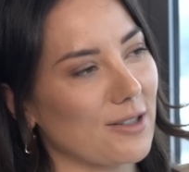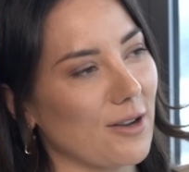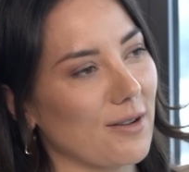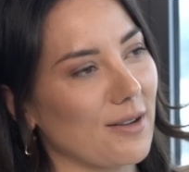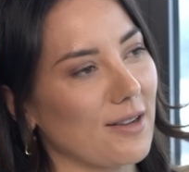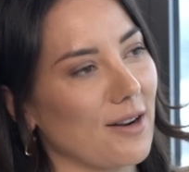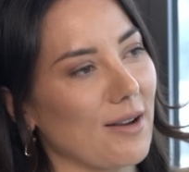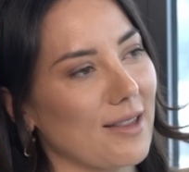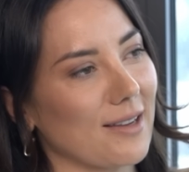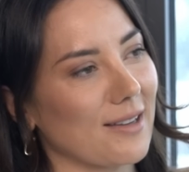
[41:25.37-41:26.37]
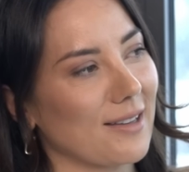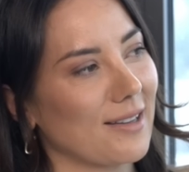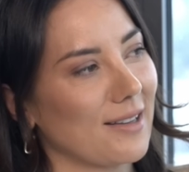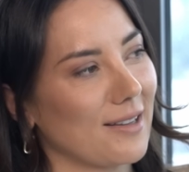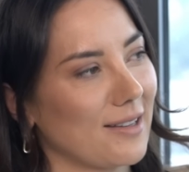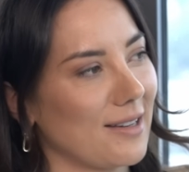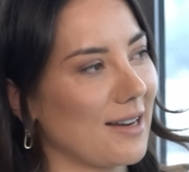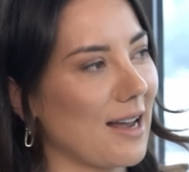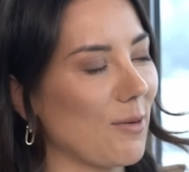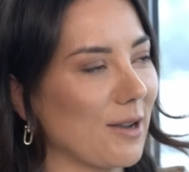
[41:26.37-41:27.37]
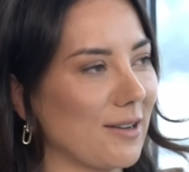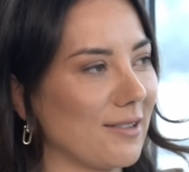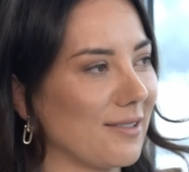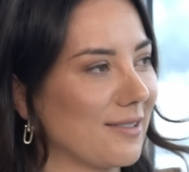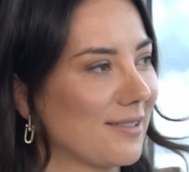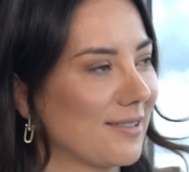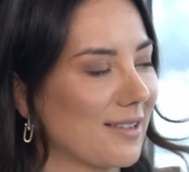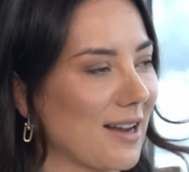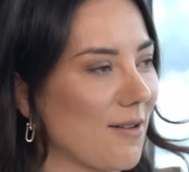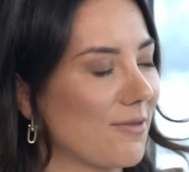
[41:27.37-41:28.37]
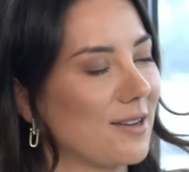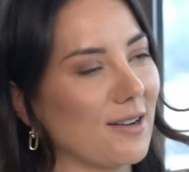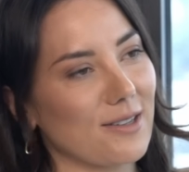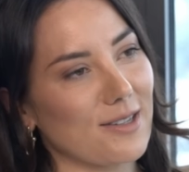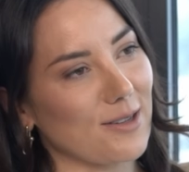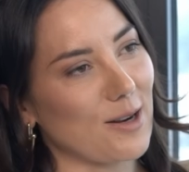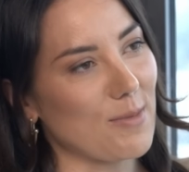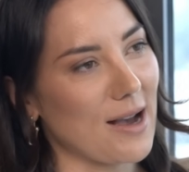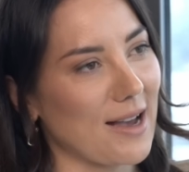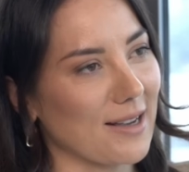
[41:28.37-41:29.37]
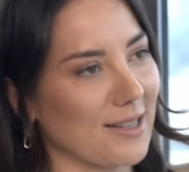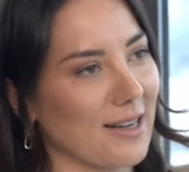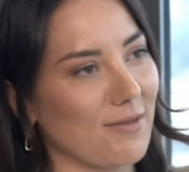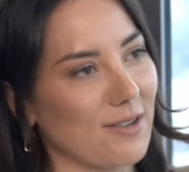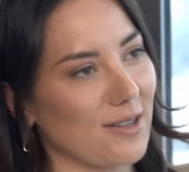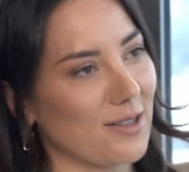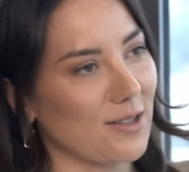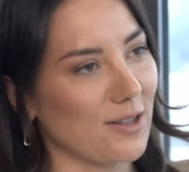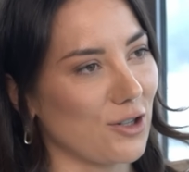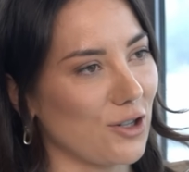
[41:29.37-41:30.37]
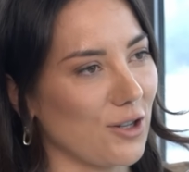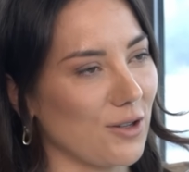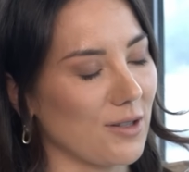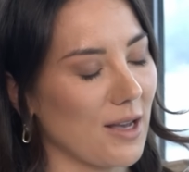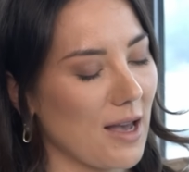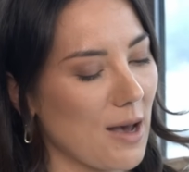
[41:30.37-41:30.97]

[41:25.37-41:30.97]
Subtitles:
So, you know, I think now I can have the nice designer bags, I can have the nice designer shoes.